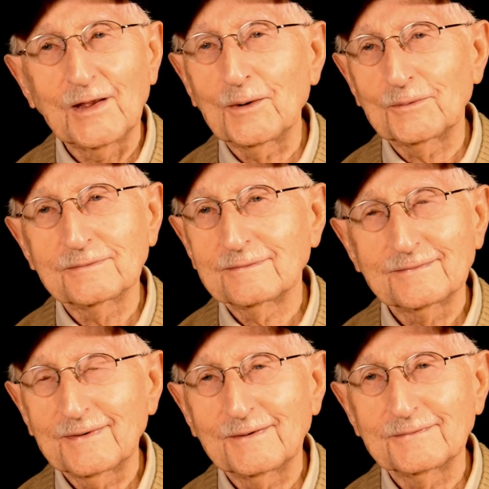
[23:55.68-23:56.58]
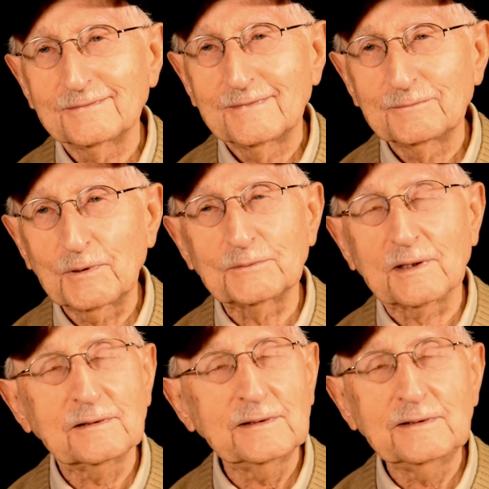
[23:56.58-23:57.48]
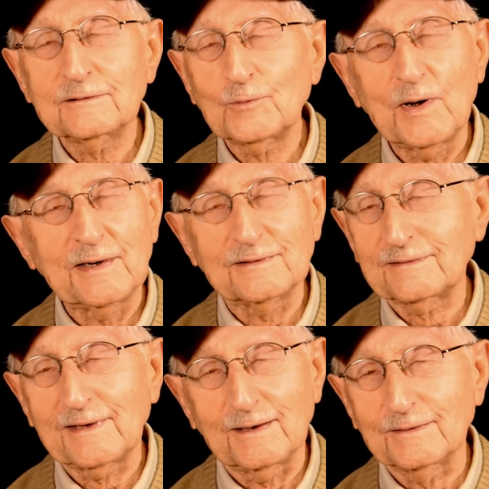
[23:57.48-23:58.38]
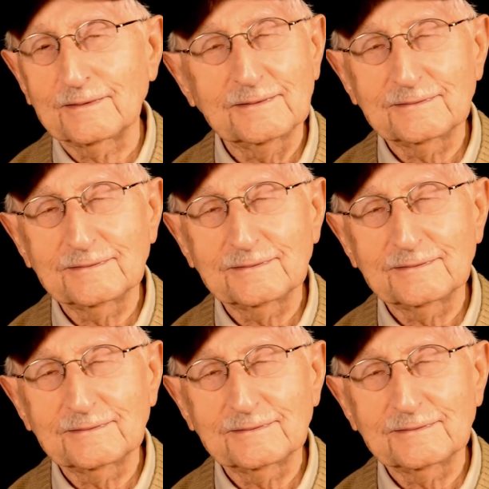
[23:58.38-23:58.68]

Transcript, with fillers: No, no. But it was the cleanest, whitest town.